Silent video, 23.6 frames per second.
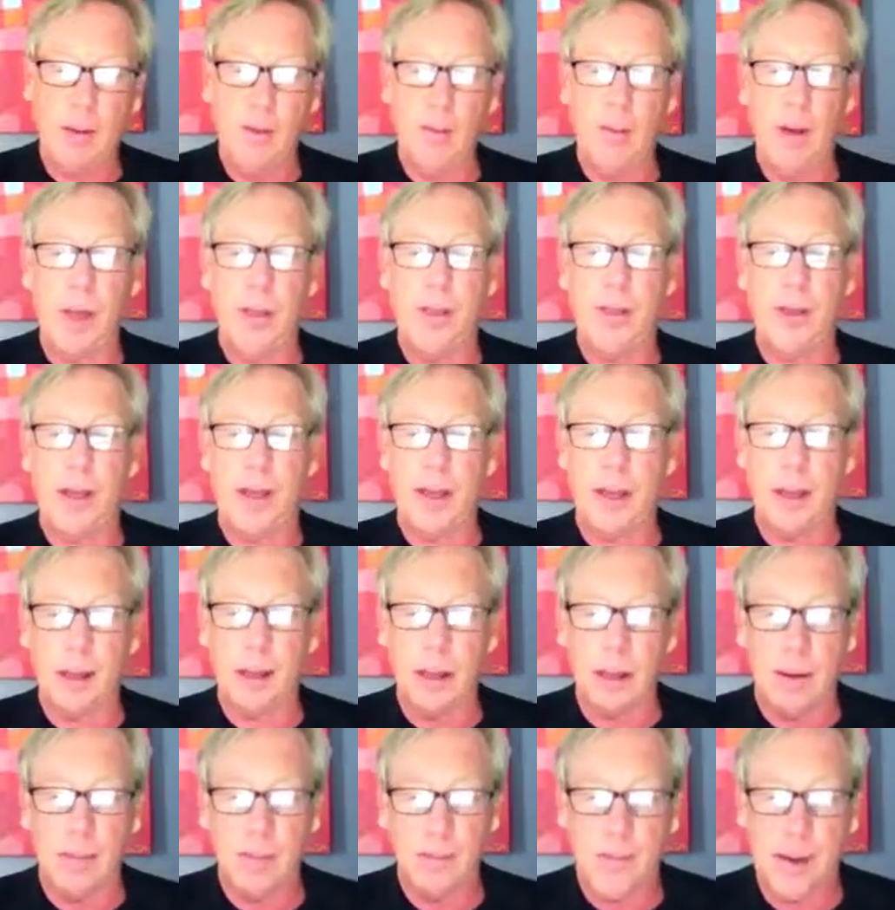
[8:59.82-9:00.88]
with
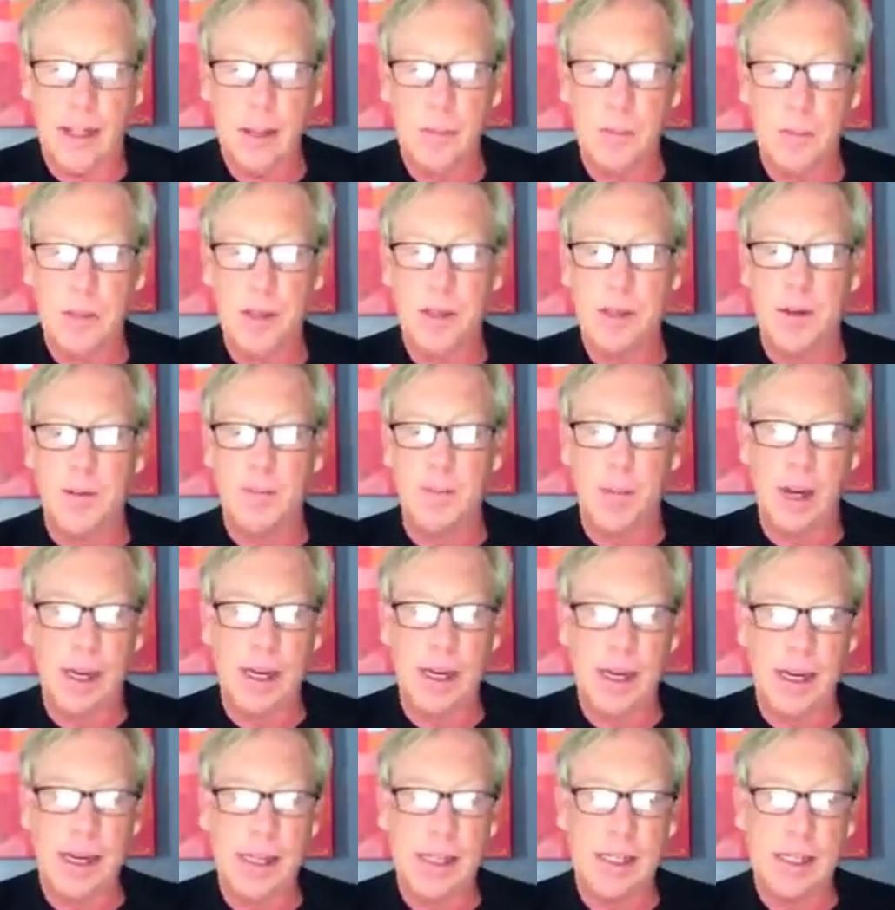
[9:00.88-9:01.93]
investments of
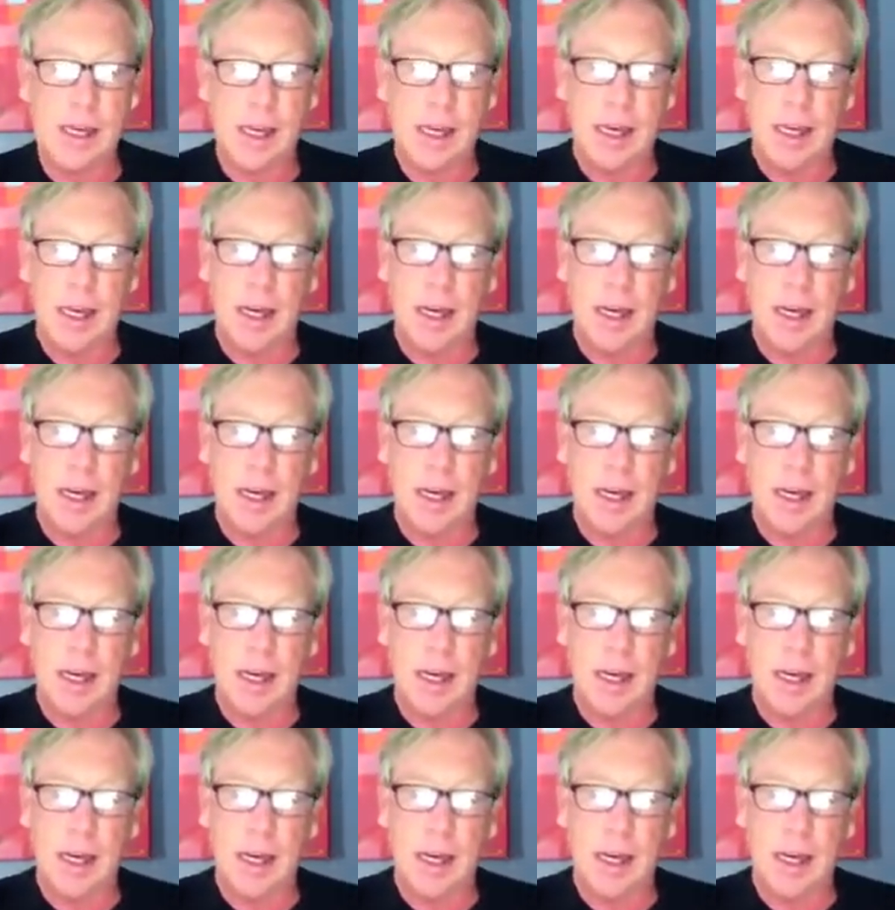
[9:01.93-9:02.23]
monies